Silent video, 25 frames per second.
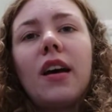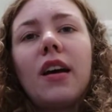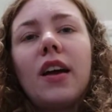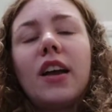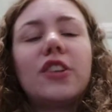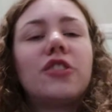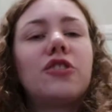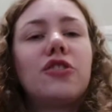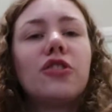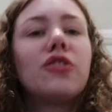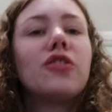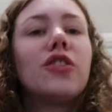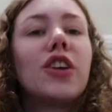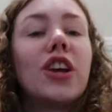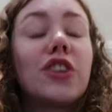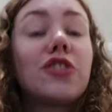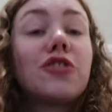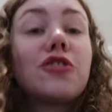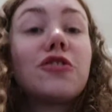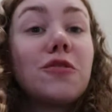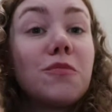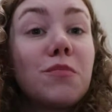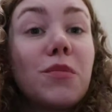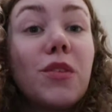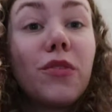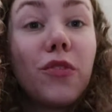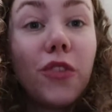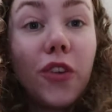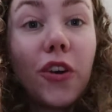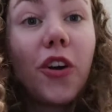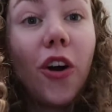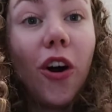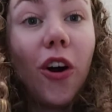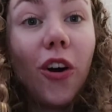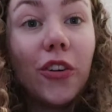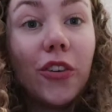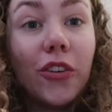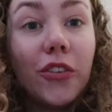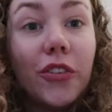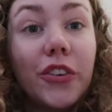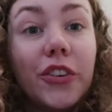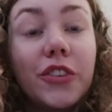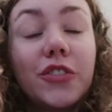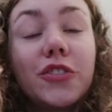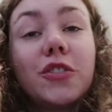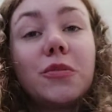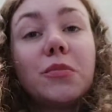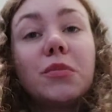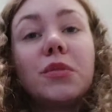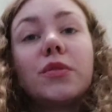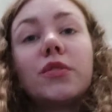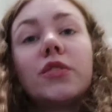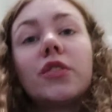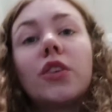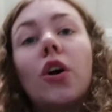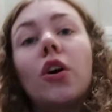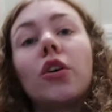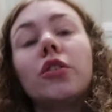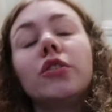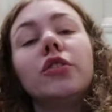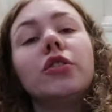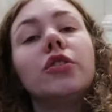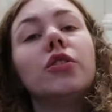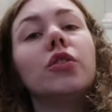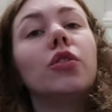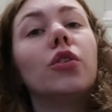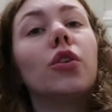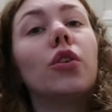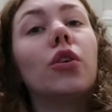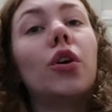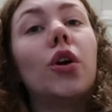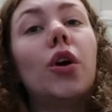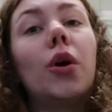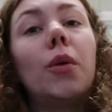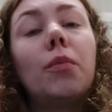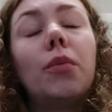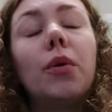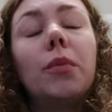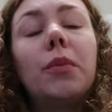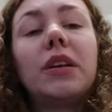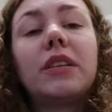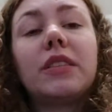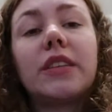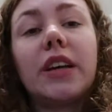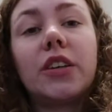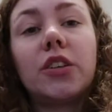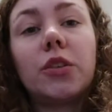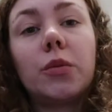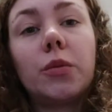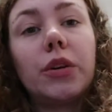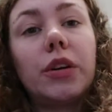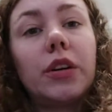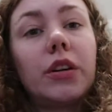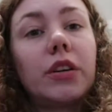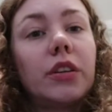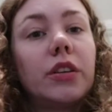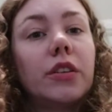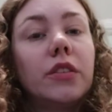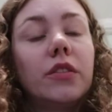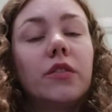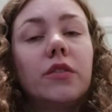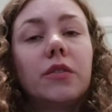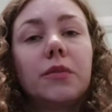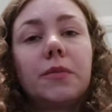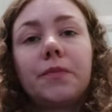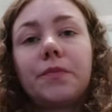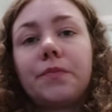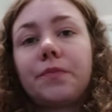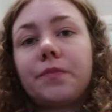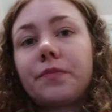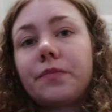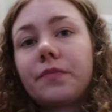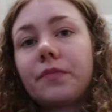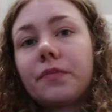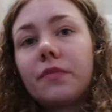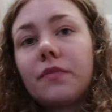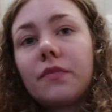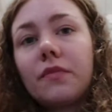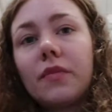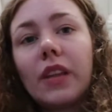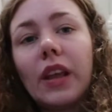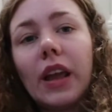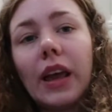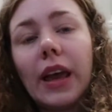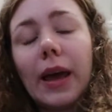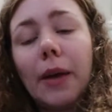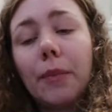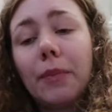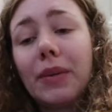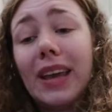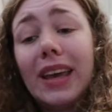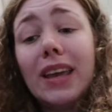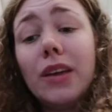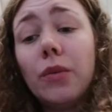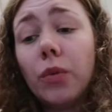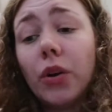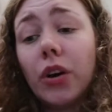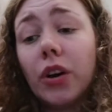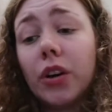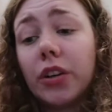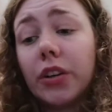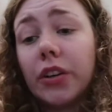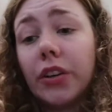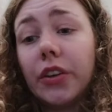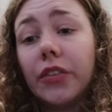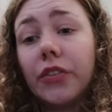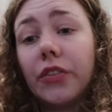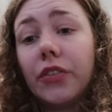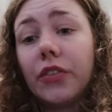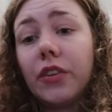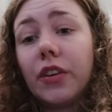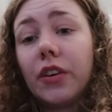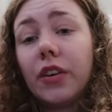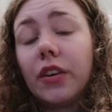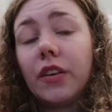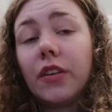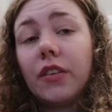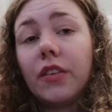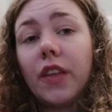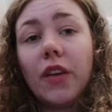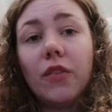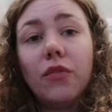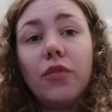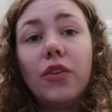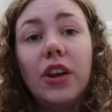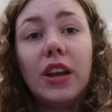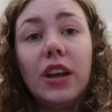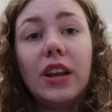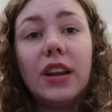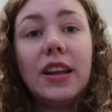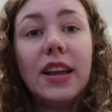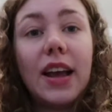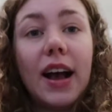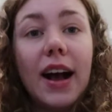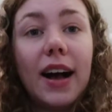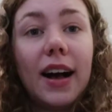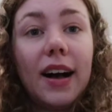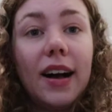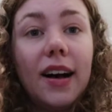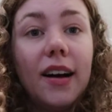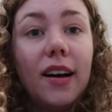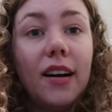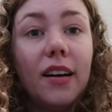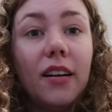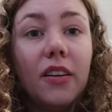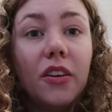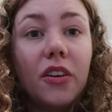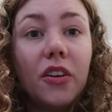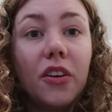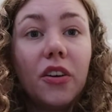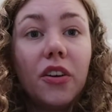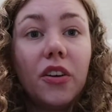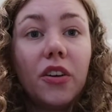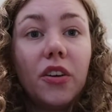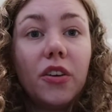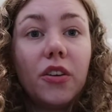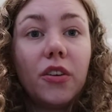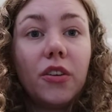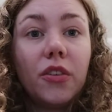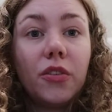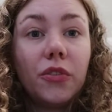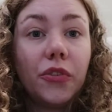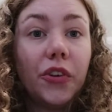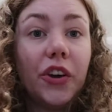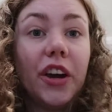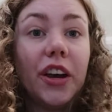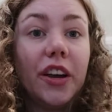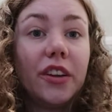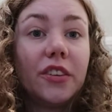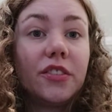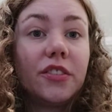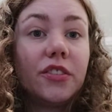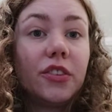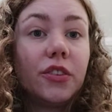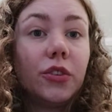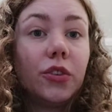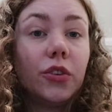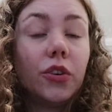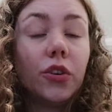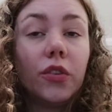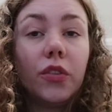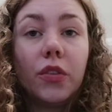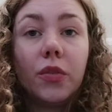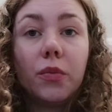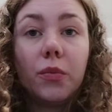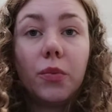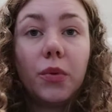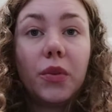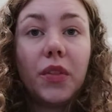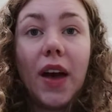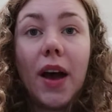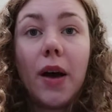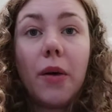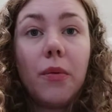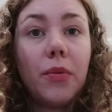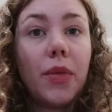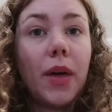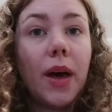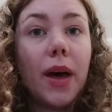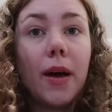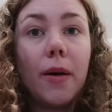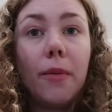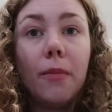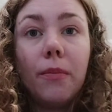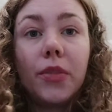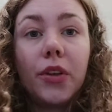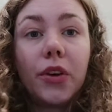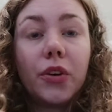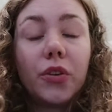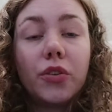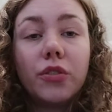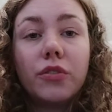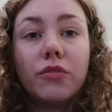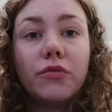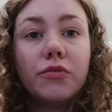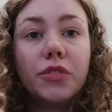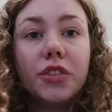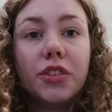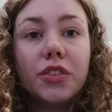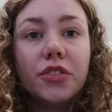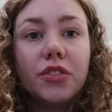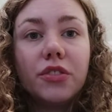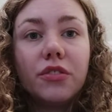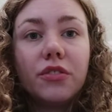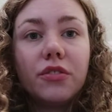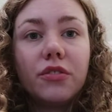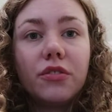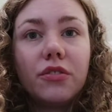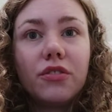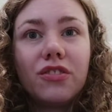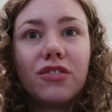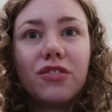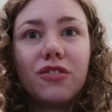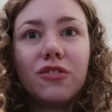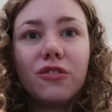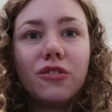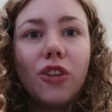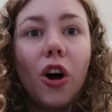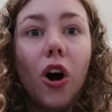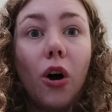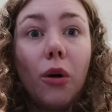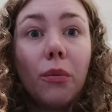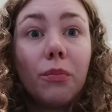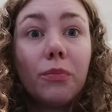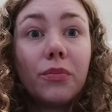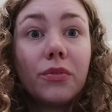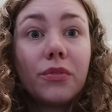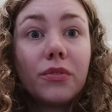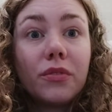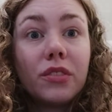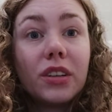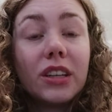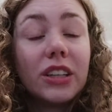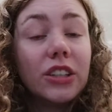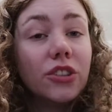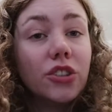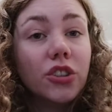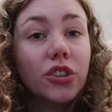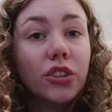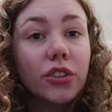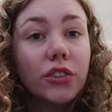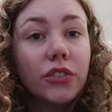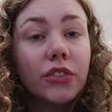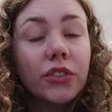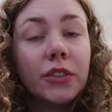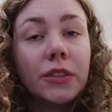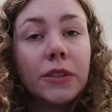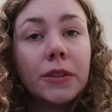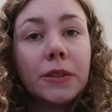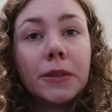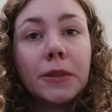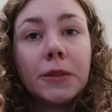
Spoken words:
It shouldn't be forgotten. It shouldn't be forgotten. You know, public sector workers, key workers, they really are great. You know, without them, the country just stops. It does.